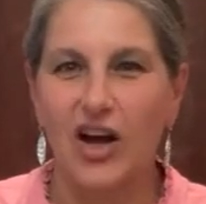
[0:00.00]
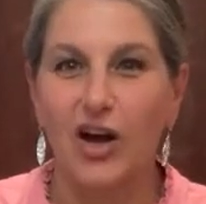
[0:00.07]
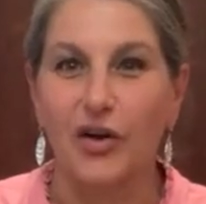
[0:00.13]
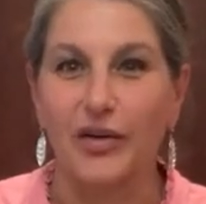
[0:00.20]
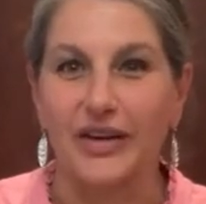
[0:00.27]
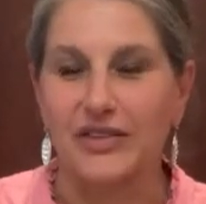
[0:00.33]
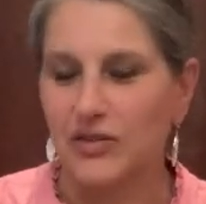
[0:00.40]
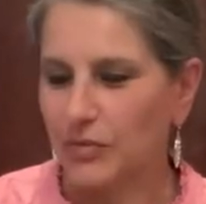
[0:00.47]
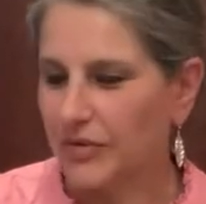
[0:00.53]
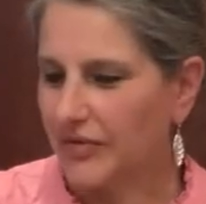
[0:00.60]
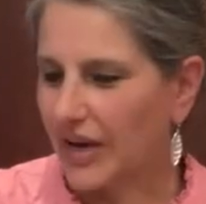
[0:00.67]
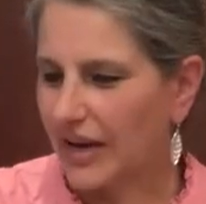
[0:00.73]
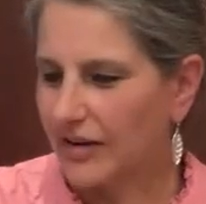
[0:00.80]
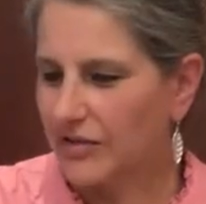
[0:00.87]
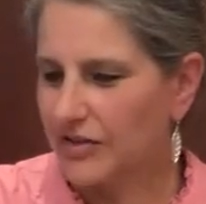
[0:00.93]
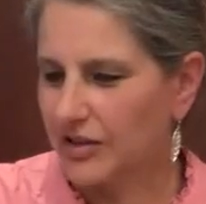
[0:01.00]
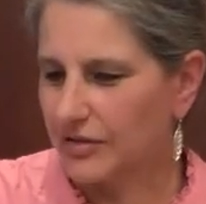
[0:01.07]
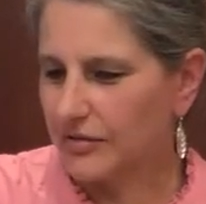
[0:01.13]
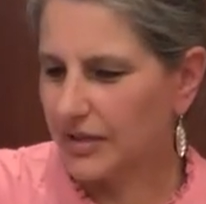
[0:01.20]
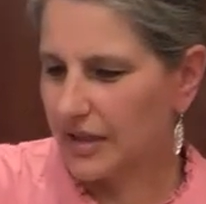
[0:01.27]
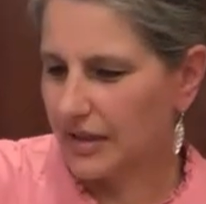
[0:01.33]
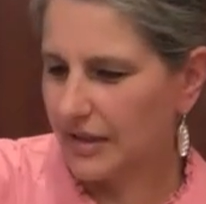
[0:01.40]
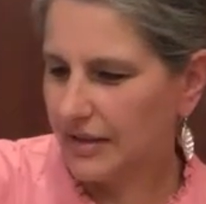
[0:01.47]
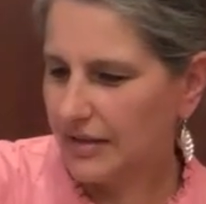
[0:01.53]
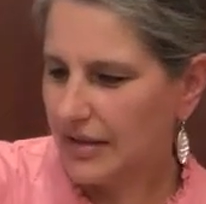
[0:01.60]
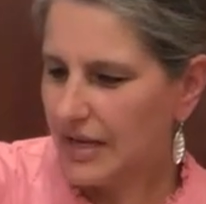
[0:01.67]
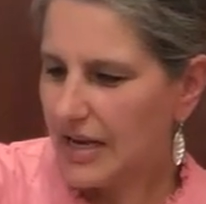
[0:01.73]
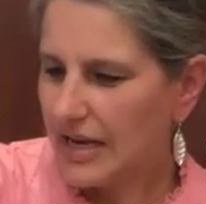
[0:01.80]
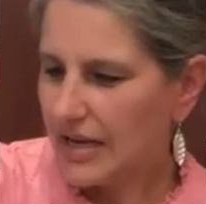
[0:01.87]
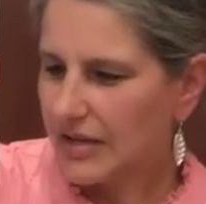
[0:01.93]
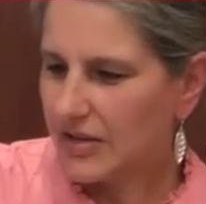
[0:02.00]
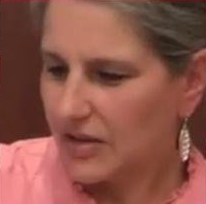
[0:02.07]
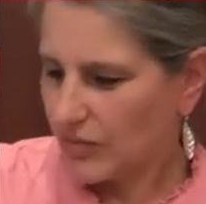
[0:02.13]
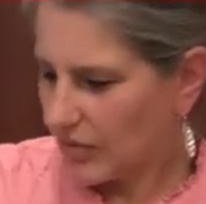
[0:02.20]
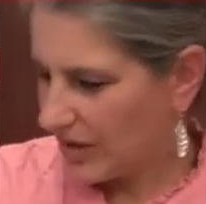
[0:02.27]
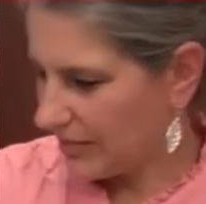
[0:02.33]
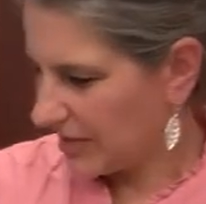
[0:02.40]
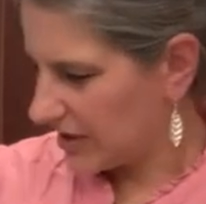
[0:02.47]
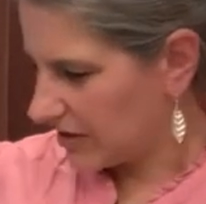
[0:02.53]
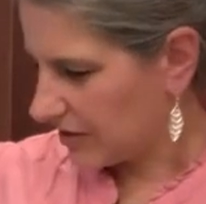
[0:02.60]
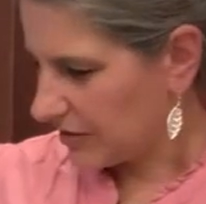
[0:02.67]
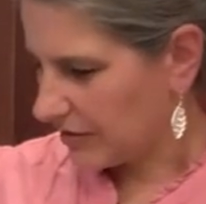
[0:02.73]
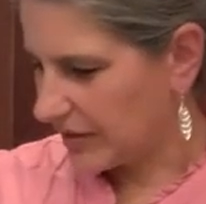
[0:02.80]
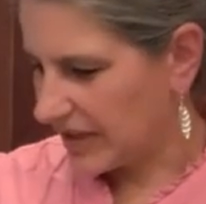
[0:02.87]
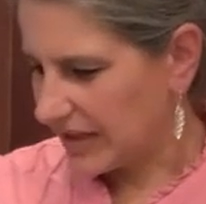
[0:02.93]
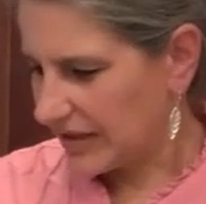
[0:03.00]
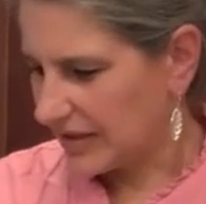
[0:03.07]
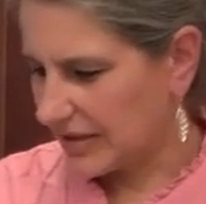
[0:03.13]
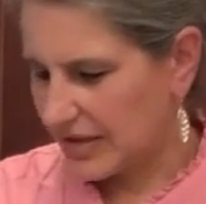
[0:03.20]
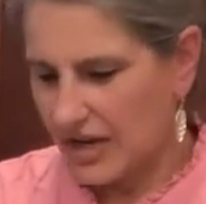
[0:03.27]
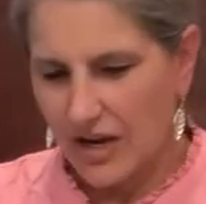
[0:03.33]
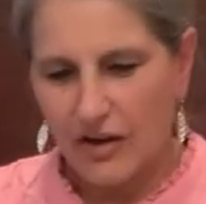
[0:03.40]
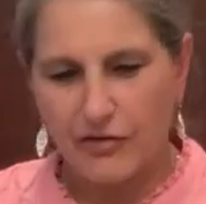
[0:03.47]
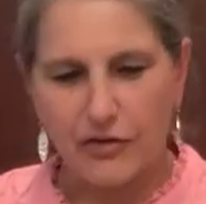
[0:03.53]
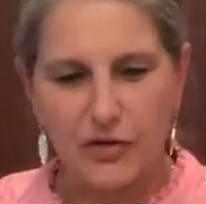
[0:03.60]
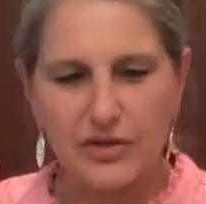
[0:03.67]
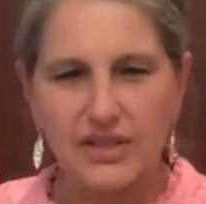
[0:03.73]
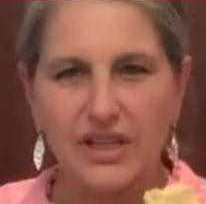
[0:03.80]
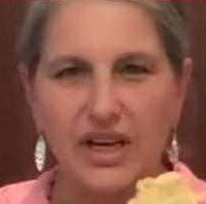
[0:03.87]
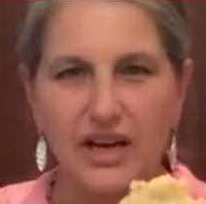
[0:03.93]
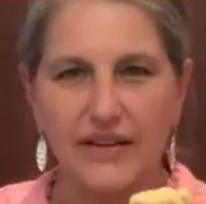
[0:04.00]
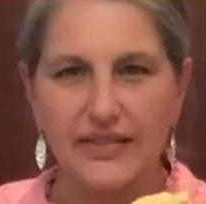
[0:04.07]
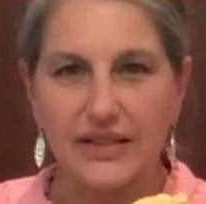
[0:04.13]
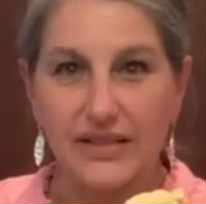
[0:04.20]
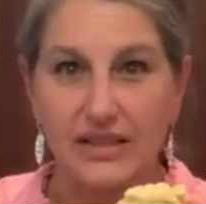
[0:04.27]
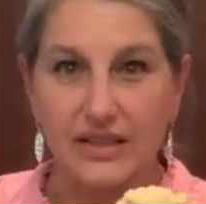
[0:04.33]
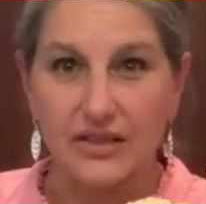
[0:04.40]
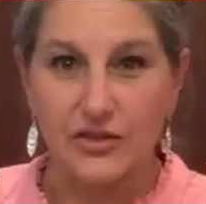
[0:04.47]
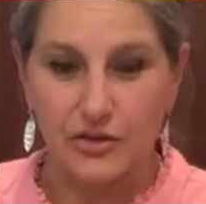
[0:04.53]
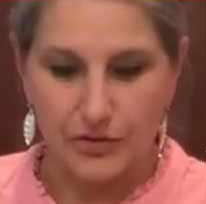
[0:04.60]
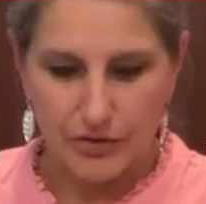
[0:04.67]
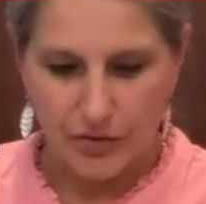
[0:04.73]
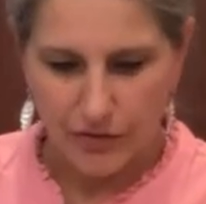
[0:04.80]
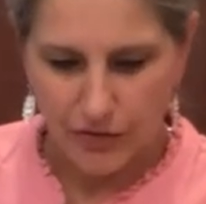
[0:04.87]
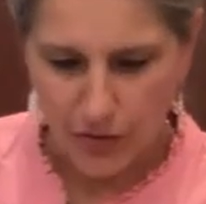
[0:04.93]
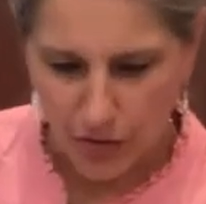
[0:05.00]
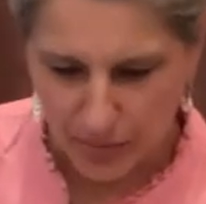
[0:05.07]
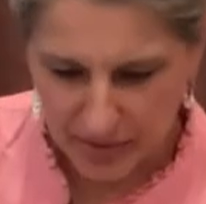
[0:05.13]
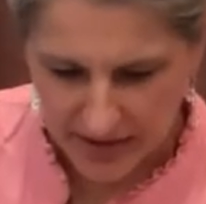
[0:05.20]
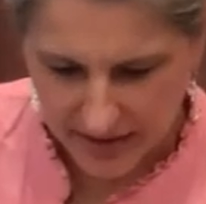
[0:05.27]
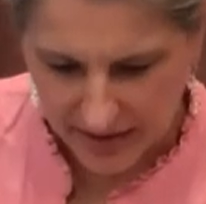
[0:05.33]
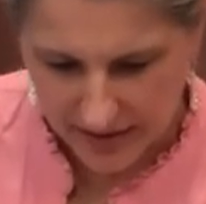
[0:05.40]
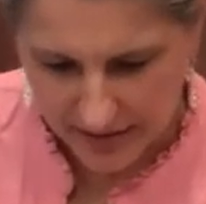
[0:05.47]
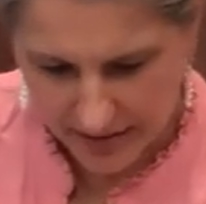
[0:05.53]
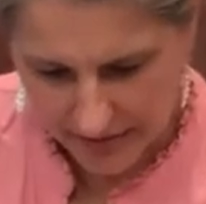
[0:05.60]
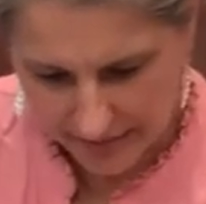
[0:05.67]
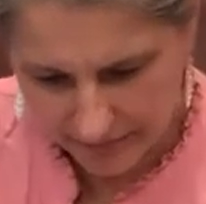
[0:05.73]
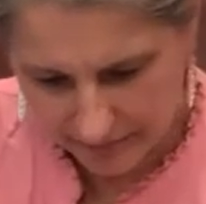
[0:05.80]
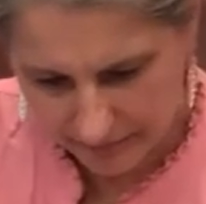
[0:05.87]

Okay, so we've got our dough done. So what I'm gonna do is first cut this into 4 pieces